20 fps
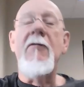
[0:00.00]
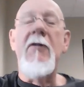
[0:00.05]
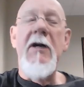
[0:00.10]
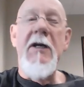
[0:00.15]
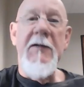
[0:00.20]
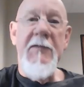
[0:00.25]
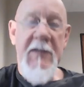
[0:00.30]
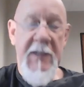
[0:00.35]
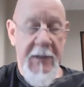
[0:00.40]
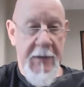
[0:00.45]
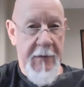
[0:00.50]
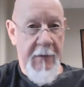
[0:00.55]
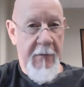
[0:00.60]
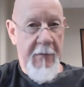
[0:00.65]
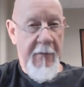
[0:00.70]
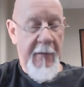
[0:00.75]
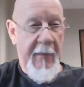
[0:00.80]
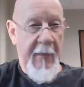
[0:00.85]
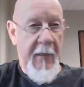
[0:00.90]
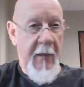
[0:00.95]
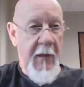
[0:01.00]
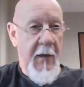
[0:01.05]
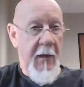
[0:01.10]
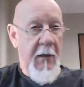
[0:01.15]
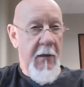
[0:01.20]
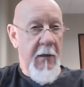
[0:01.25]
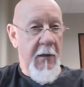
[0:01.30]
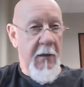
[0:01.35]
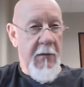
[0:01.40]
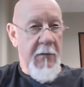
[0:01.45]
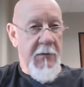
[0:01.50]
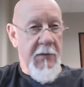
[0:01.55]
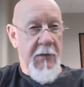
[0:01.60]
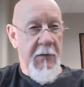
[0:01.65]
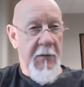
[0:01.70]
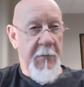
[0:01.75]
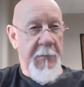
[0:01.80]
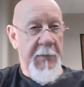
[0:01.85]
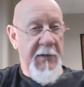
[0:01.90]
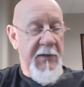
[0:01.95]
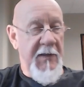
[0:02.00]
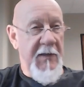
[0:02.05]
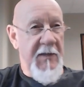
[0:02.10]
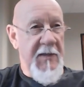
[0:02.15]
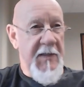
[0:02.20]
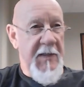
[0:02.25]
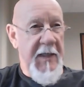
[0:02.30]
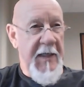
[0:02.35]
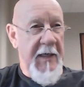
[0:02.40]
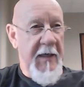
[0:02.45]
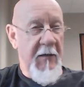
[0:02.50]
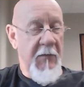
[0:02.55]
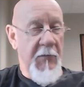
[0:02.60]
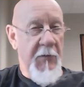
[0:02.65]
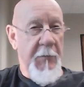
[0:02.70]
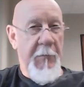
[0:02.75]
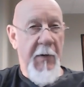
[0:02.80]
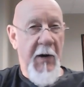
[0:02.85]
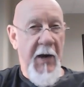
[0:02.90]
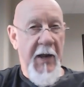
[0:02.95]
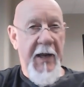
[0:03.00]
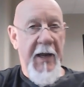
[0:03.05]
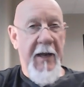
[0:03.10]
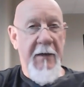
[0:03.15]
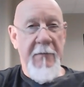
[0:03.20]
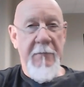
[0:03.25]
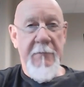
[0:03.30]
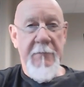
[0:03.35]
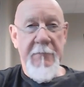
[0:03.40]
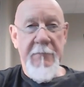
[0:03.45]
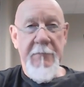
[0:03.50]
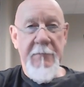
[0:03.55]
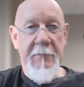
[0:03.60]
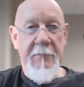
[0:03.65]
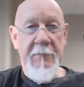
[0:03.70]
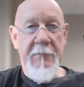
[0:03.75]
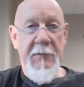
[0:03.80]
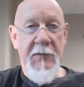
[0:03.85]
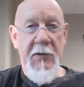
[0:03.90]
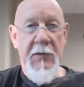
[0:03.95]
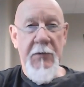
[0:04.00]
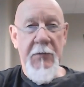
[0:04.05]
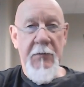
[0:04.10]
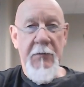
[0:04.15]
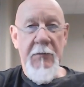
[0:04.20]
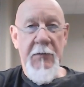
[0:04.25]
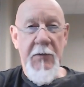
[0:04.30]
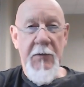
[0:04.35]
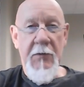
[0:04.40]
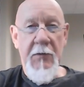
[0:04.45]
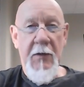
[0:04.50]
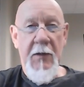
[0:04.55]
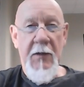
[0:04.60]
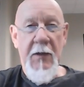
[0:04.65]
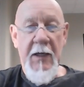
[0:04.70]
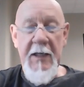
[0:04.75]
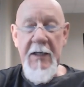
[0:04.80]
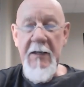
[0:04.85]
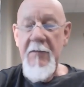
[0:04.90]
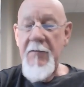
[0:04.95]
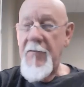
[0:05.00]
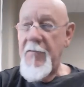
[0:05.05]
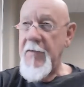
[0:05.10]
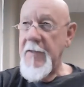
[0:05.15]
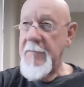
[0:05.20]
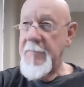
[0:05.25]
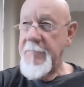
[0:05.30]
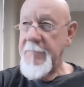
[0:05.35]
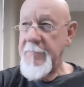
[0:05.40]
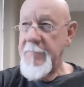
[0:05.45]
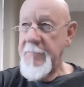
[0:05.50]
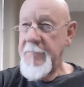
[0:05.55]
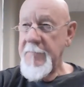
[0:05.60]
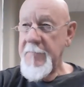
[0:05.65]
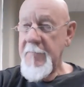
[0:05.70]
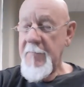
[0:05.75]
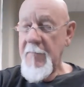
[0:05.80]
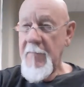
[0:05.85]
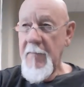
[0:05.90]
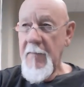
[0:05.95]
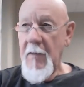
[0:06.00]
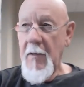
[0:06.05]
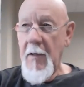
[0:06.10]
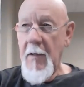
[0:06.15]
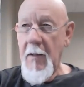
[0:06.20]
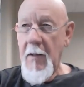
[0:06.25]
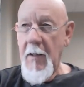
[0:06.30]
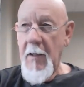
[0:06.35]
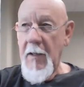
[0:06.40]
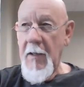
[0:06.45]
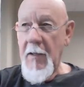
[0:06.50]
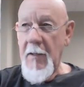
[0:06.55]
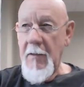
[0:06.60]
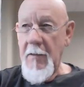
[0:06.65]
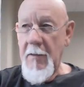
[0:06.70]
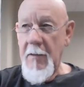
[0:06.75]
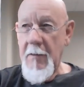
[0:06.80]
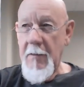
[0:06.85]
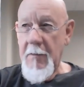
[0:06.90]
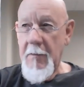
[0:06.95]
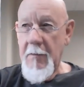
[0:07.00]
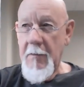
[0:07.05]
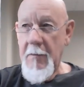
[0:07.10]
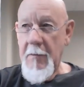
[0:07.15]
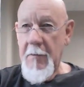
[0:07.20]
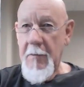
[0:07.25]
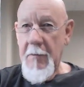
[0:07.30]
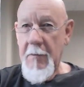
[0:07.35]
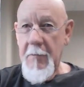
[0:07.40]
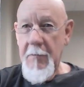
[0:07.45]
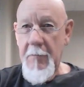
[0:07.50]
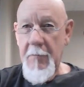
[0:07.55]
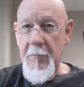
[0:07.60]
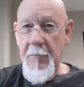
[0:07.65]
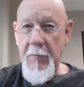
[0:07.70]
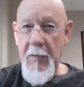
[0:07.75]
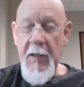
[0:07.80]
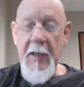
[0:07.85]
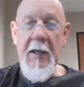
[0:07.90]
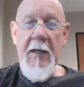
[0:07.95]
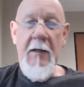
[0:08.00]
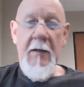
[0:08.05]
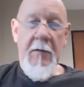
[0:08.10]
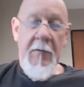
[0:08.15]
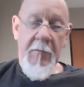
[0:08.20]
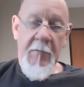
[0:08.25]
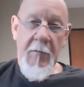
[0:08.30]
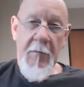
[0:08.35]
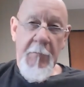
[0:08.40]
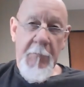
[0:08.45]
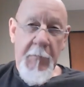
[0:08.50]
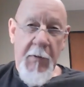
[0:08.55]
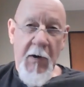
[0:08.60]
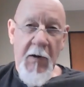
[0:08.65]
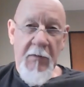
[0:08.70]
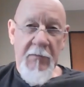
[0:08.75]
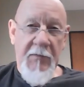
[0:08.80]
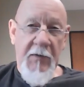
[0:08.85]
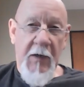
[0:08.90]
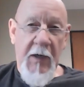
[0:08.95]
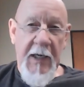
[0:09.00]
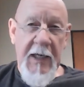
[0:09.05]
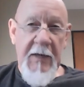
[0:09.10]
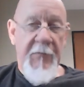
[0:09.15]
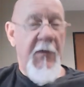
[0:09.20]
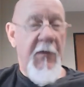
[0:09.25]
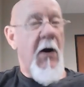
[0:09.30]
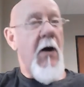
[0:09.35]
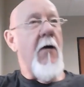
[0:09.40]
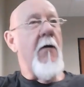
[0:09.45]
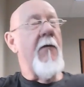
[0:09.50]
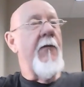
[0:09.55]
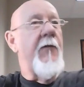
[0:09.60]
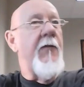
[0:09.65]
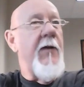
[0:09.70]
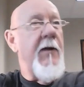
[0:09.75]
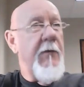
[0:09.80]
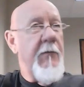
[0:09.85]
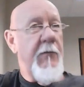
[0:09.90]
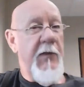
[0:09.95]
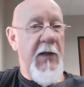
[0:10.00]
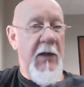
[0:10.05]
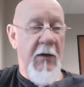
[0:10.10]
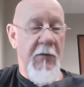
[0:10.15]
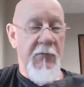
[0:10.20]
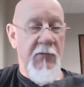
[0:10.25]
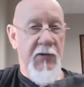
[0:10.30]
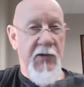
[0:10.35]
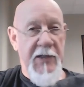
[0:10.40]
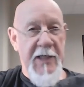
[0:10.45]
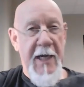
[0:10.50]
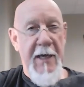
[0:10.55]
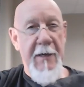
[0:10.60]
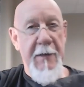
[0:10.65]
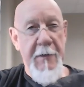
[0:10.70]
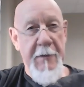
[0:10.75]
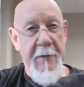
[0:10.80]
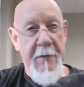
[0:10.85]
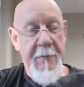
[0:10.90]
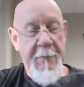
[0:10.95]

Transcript: waves. So they put this thing on a plant to a leaf, and they plucked the leaf off the other side,